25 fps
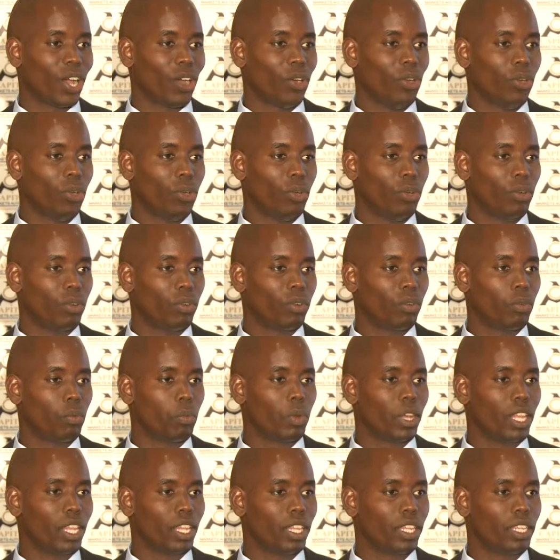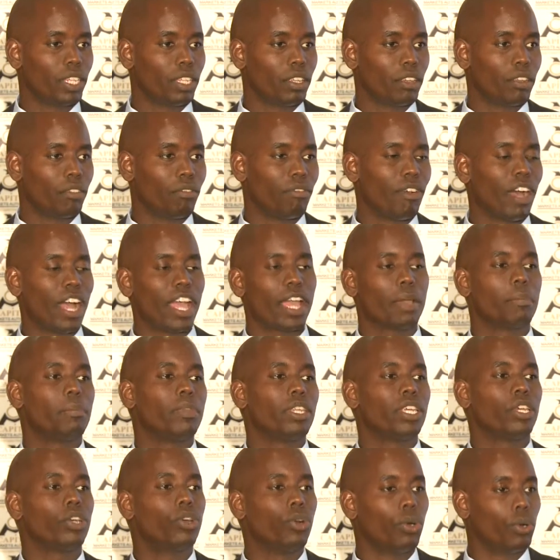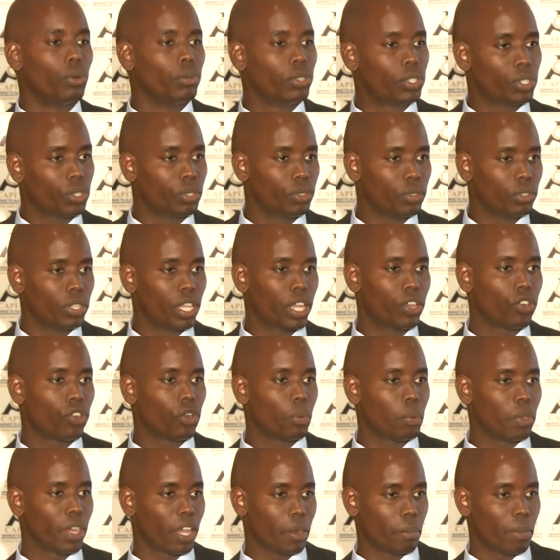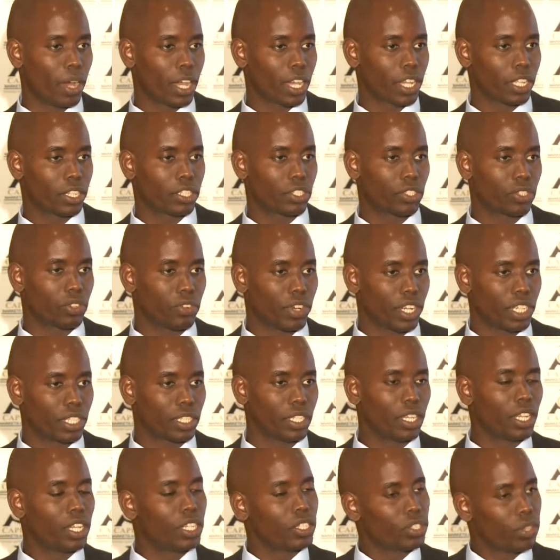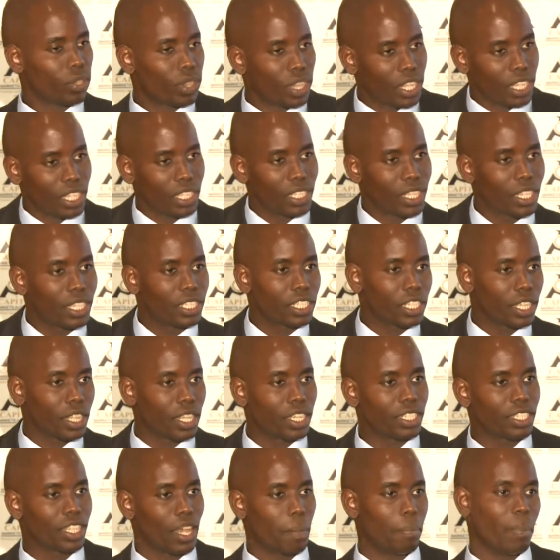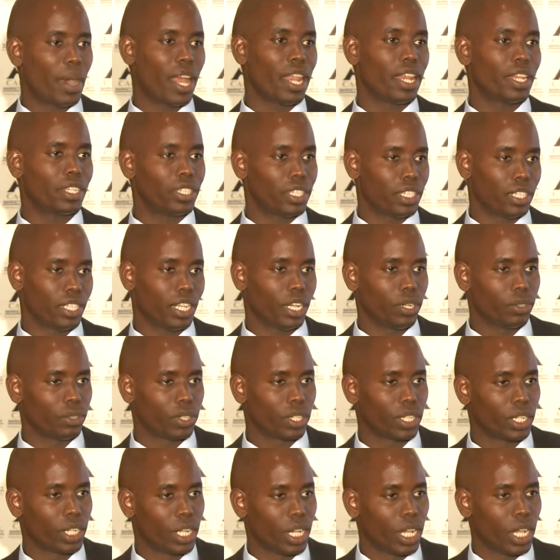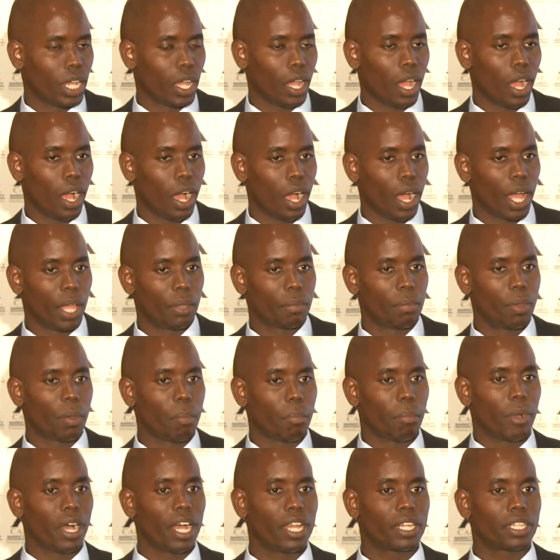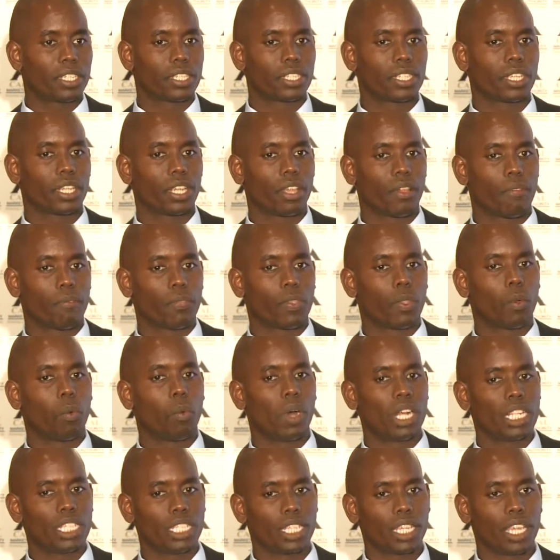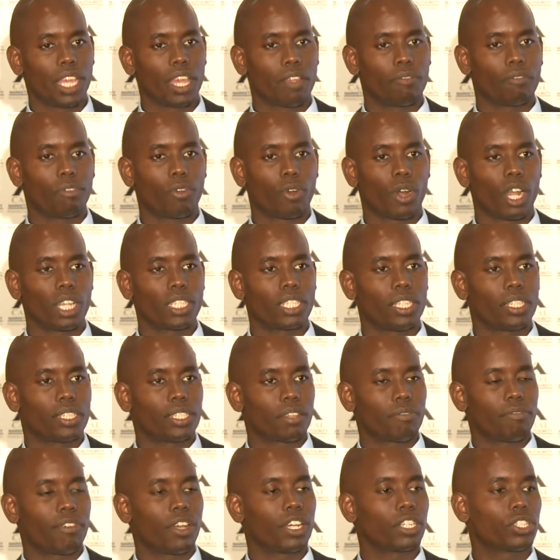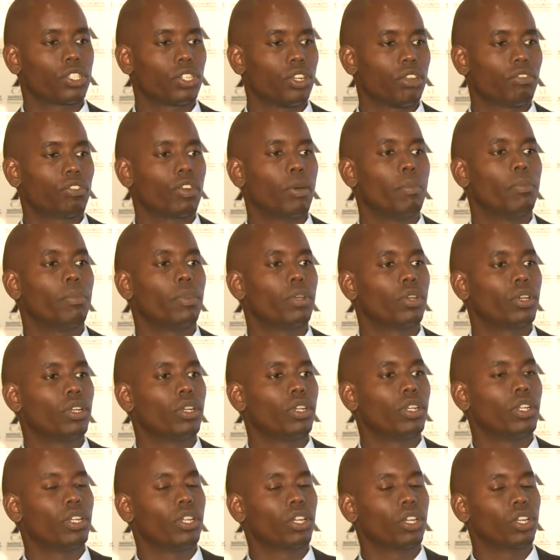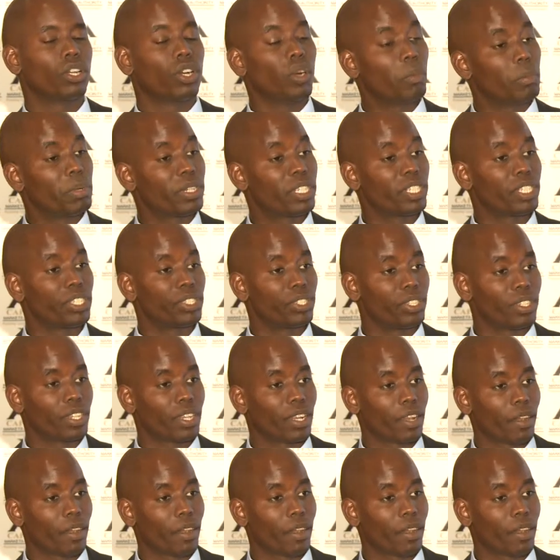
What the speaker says: who will viably go to the European markets to raise. So these are things that balance it out. But once again, for us, it's a function of competition.